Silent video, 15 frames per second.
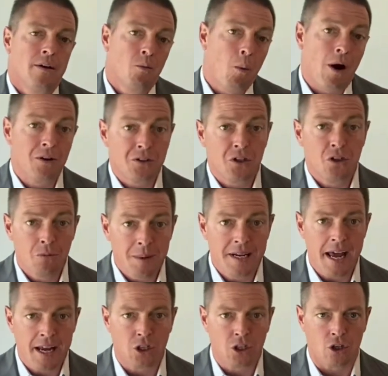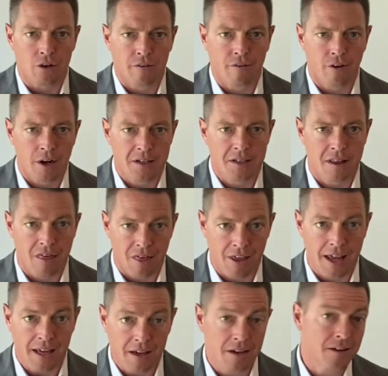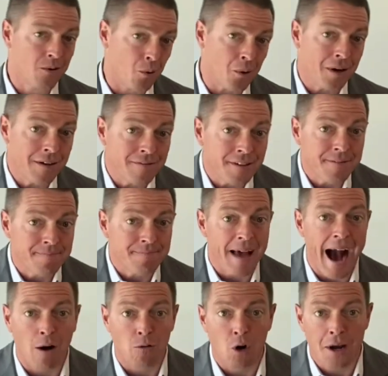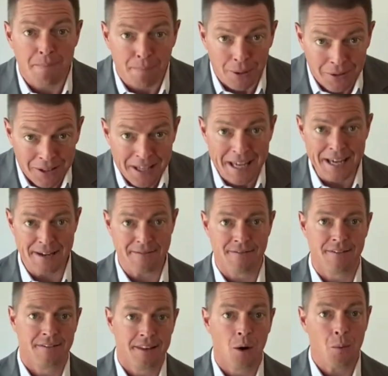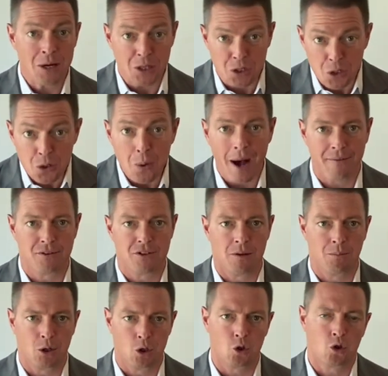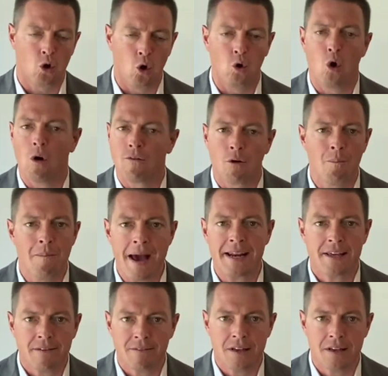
While it's human nature for us to think or even outright believe that we do have some control over many